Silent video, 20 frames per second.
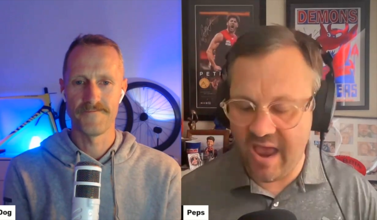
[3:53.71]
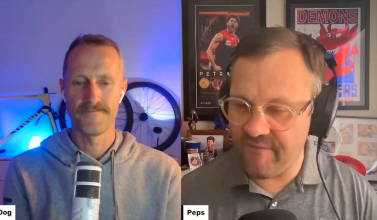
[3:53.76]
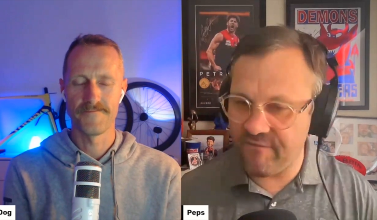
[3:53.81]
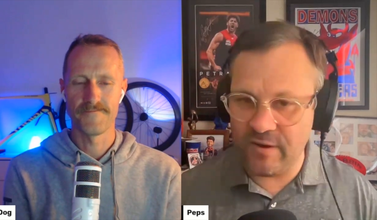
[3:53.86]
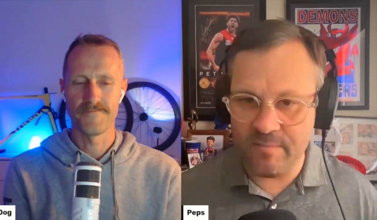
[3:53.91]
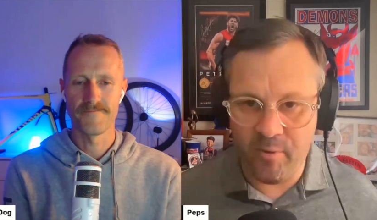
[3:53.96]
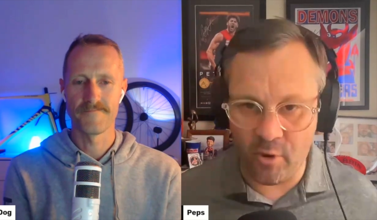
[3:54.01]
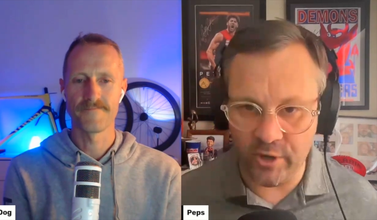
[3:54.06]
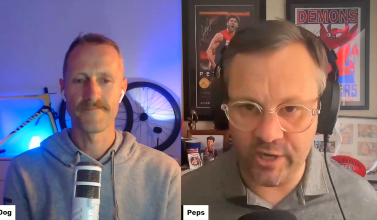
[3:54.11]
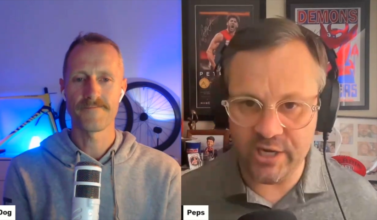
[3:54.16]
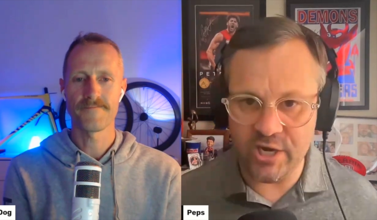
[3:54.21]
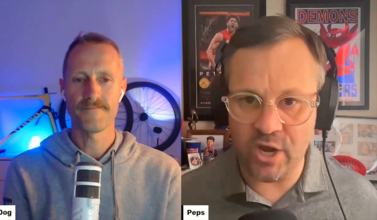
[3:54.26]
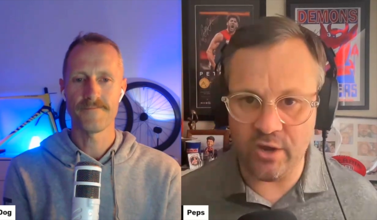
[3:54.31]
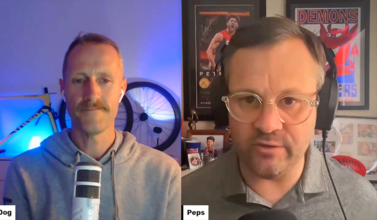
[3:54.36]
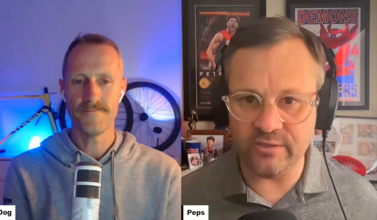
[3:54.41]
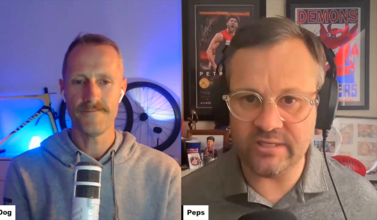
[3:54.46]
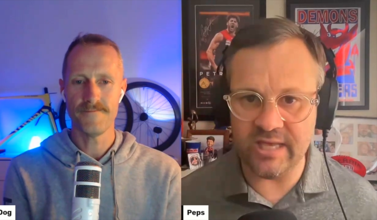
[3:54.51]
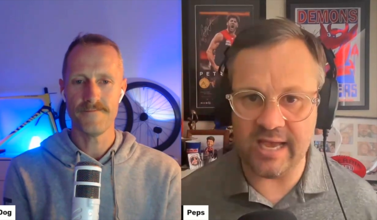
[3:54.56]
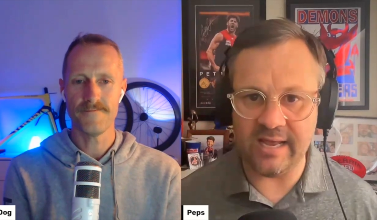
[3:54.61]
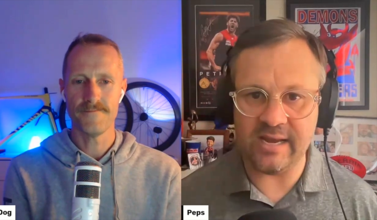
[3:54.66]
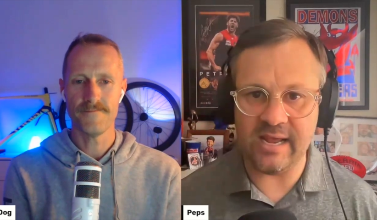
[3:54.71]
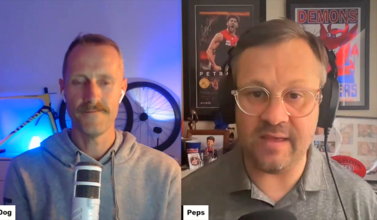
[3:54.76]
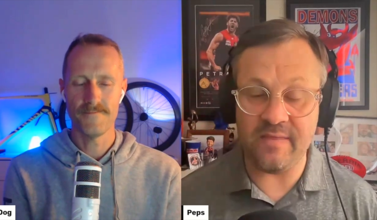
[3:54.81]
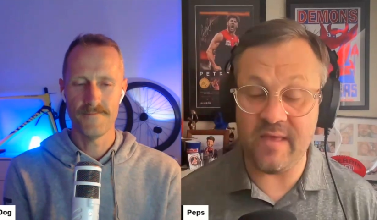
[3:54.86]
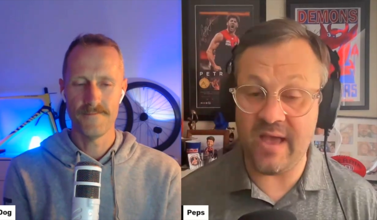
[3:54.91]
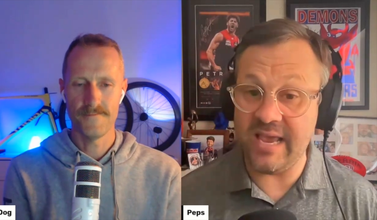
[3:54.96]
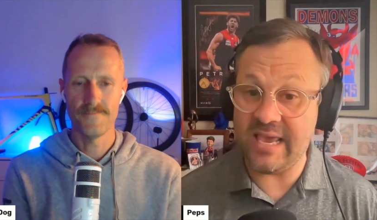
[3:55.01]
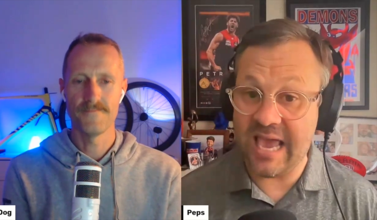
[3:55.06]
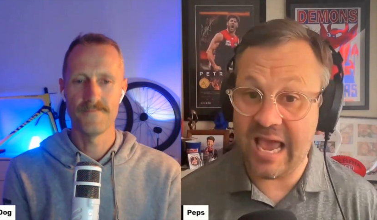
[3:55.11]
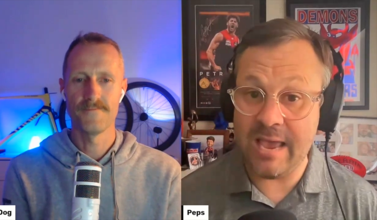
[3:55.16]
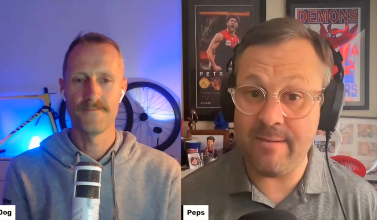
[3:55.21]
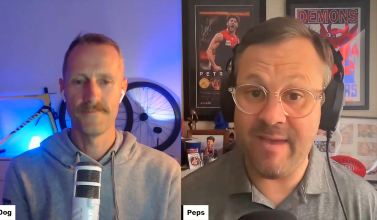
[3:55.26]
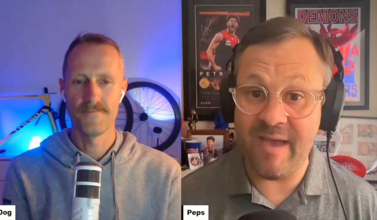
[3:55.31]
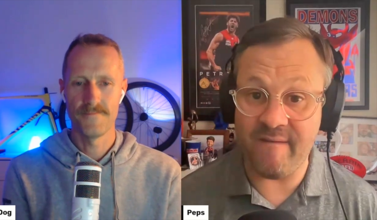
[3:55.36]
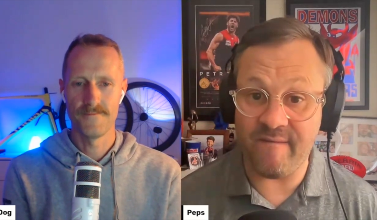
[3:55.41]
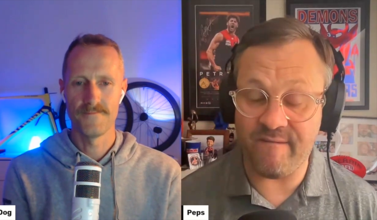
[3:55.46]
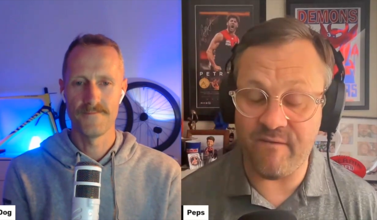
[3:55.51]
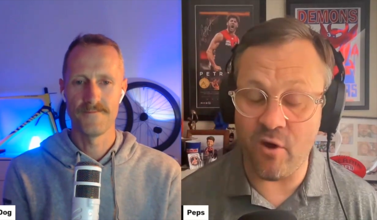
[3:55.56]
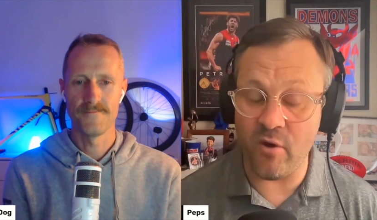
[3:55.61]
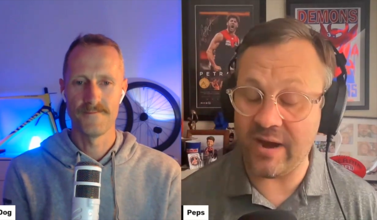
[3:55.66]
Speaker 1: Everybody knows that. And they came
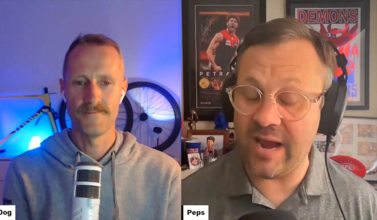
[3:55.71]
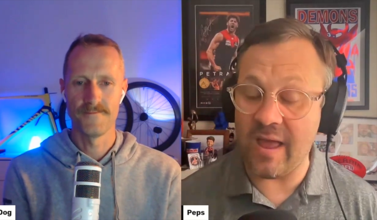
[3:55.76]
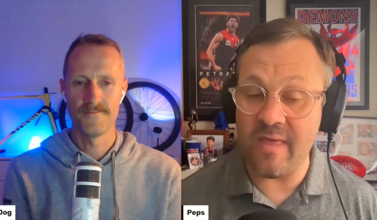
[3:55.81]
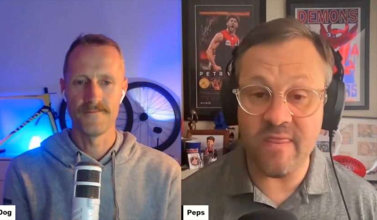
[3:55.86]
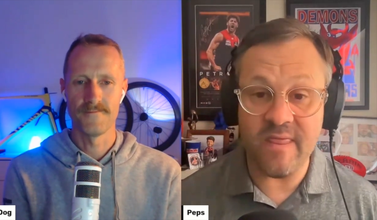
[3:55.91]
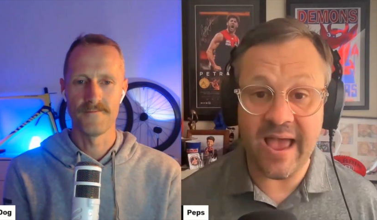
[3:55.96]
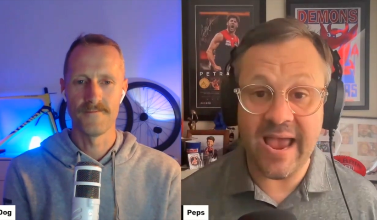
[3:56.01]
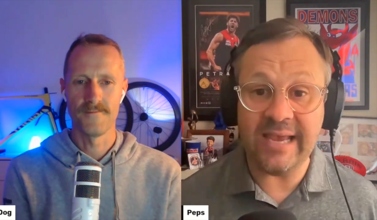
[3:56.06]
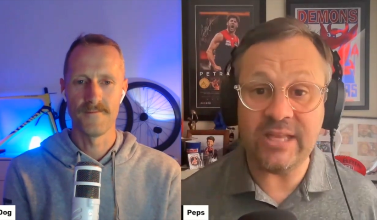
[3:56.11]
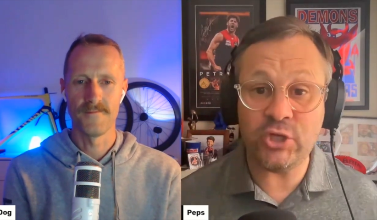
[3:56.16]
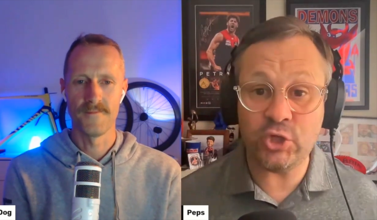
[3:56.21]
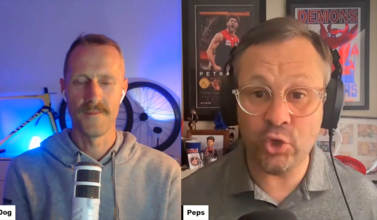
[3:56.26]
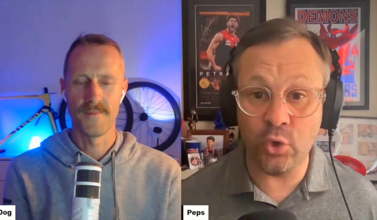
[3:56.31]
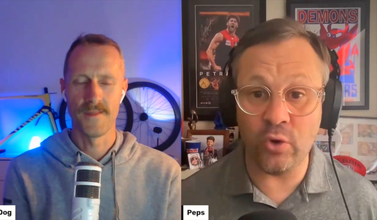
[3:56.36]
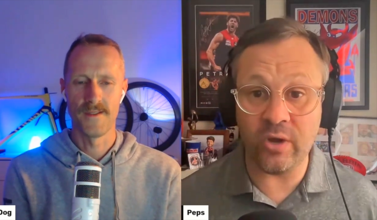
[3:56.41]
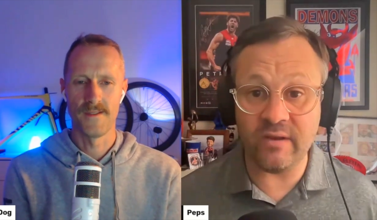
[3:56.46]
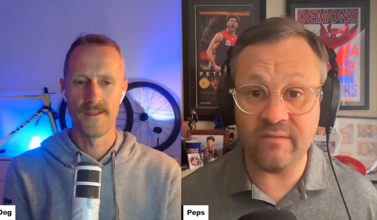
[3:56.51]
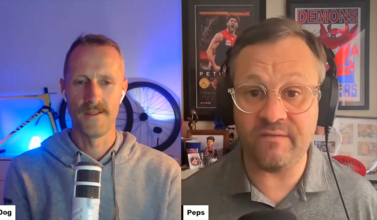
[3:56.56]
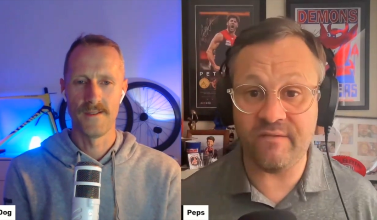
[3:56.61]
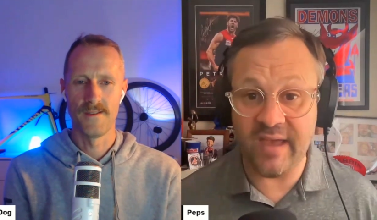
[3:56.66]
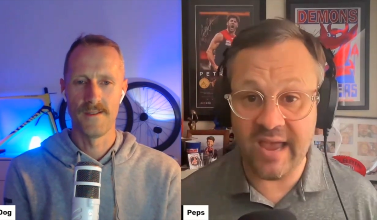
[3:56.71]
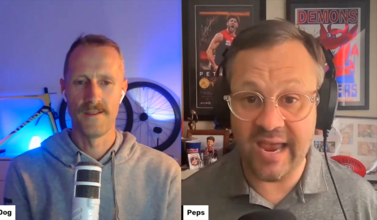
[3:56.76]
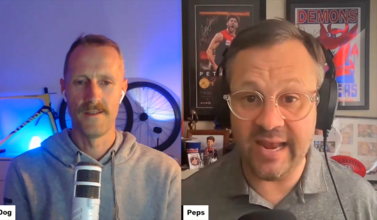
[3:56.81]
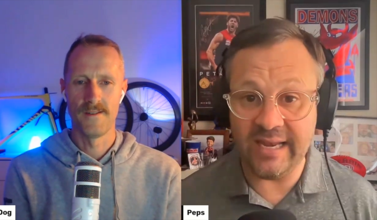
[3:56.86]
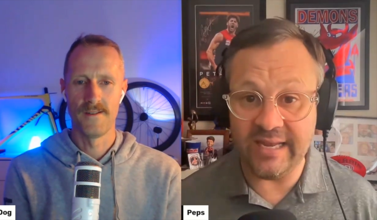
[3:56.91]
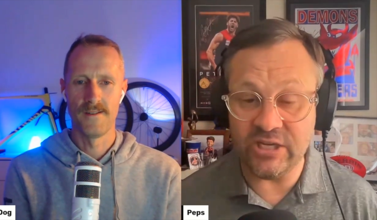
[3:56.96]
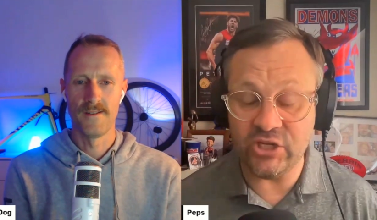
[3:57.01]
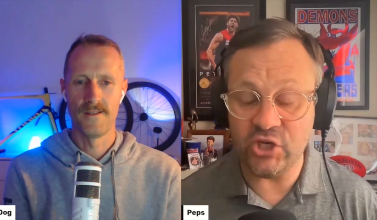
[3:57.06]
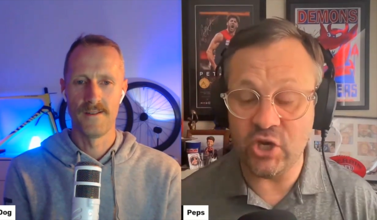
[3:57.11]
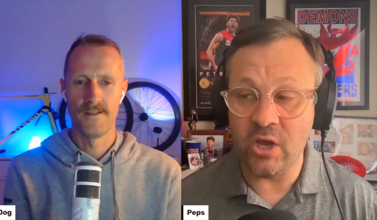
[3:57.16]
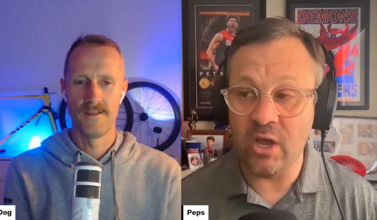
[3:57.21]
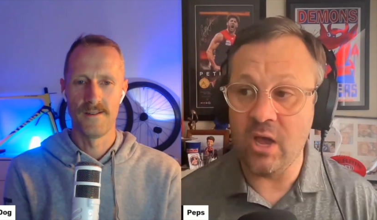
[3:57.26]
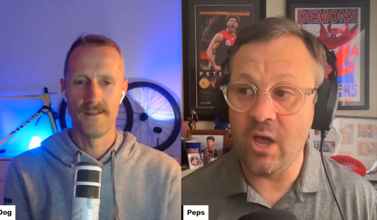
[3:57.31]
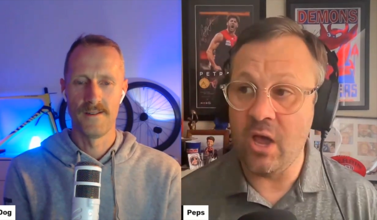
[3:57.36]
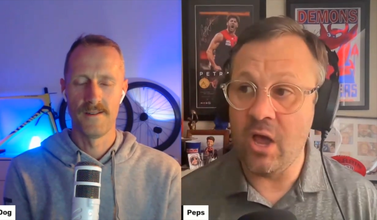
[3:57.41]
out firing, and they took advantage